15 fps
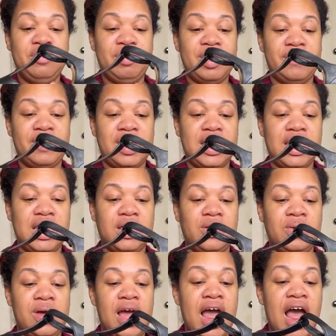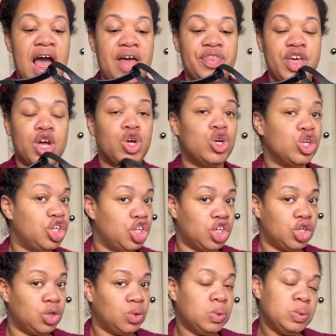bit of a heel, and they're
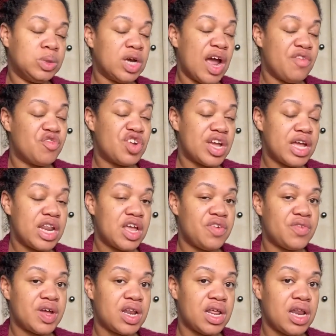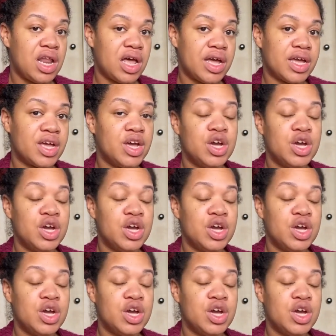cushioned, which I really, really like.